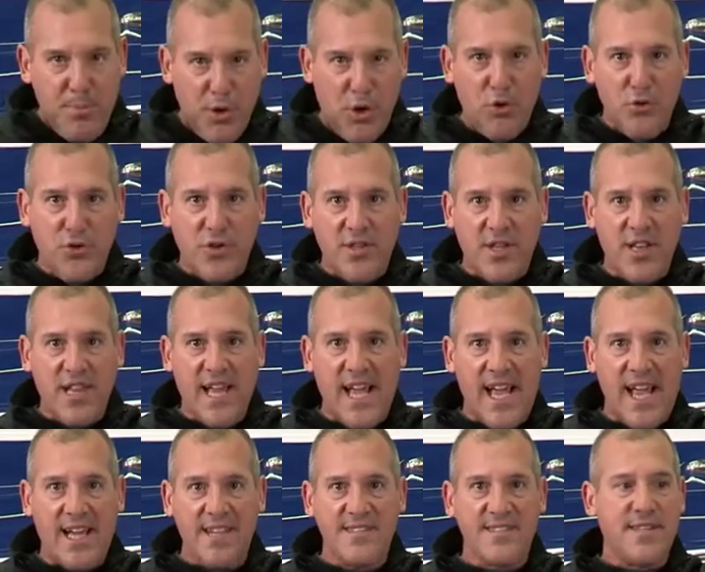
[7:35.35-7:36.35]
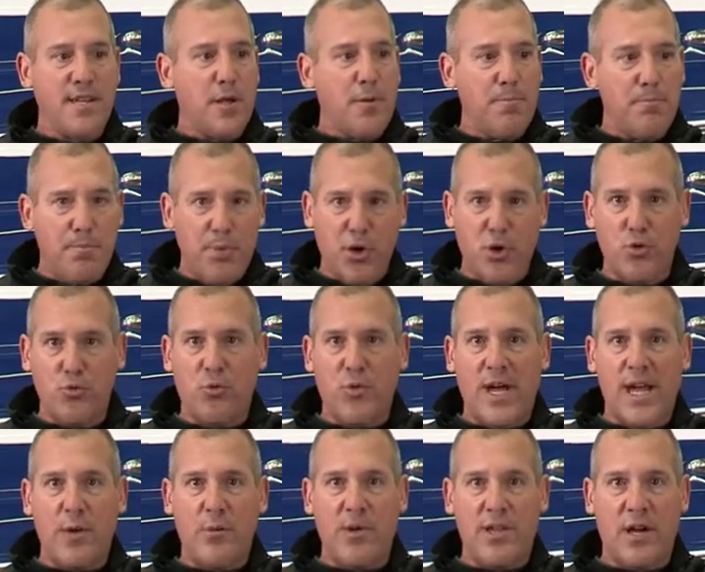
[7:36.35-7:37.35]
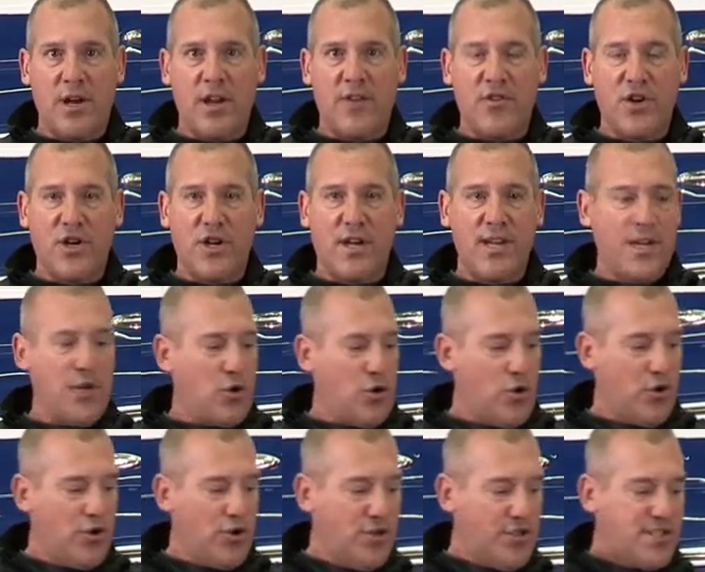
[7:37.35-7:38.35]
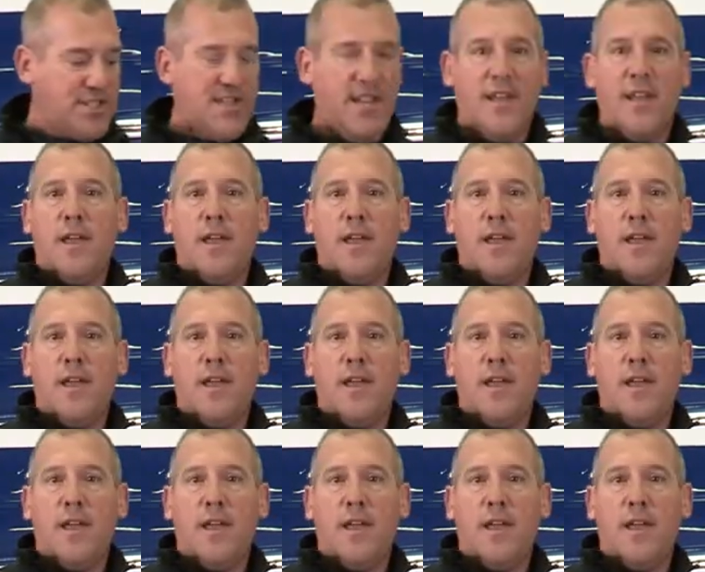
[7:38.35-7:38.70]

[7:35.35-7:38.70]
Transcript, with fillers: built to last, built right without ever cutting corners,